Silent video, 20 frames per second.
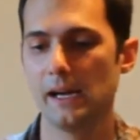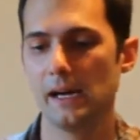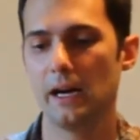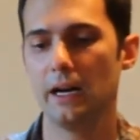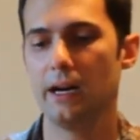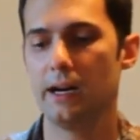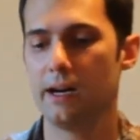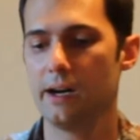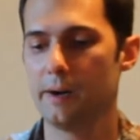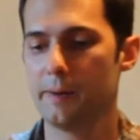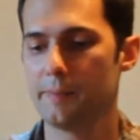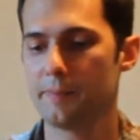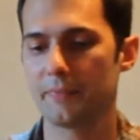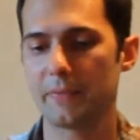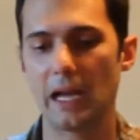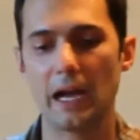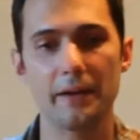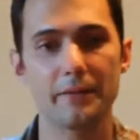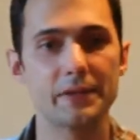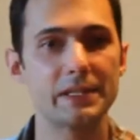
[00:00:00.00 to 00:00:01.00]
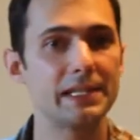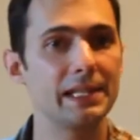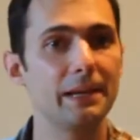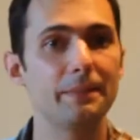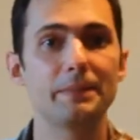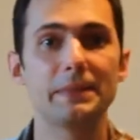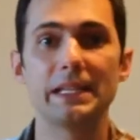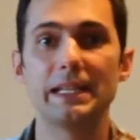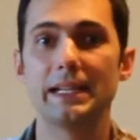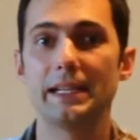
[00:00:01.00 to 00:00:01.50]
I've
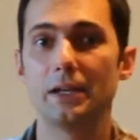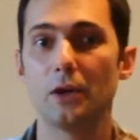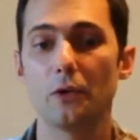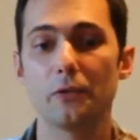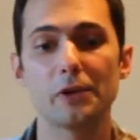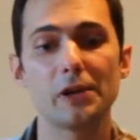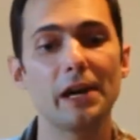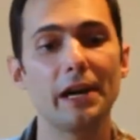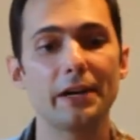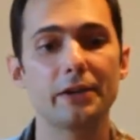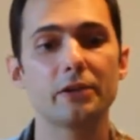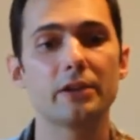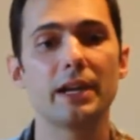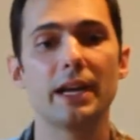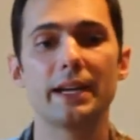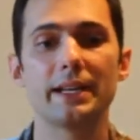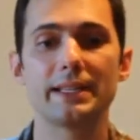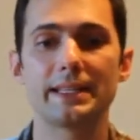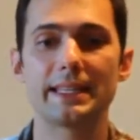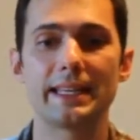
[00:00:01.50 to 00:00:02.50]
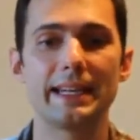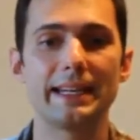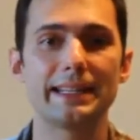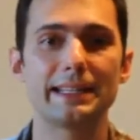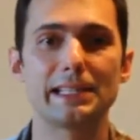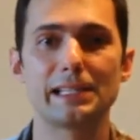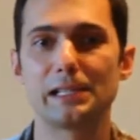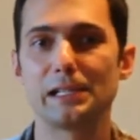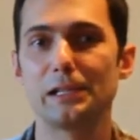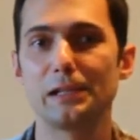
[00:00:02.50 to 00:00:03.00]
slept in it over 100 nights and
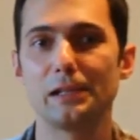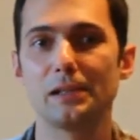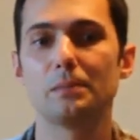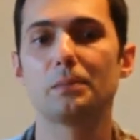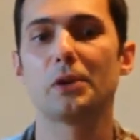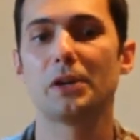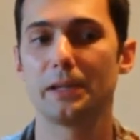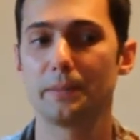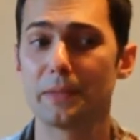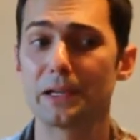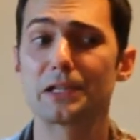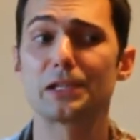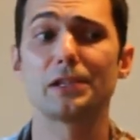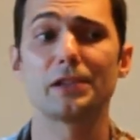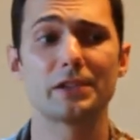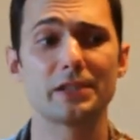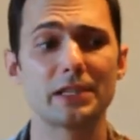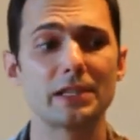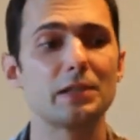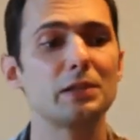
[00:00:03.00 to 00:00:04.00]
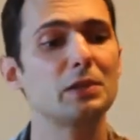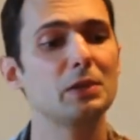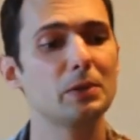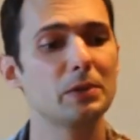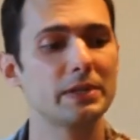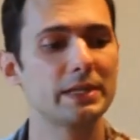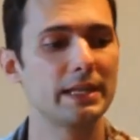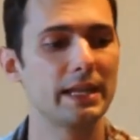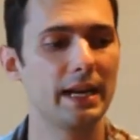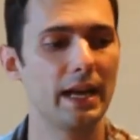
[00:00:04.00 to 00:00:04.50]
it still pretty much looks as new
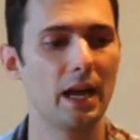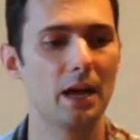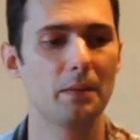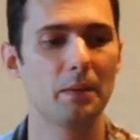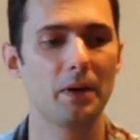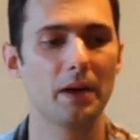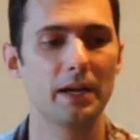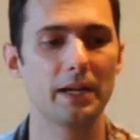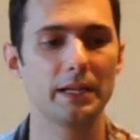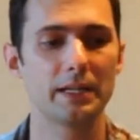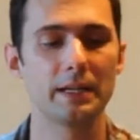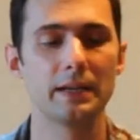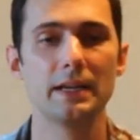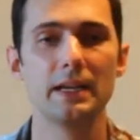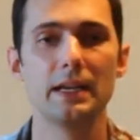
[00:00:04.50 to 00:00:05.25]
as the day I bought it.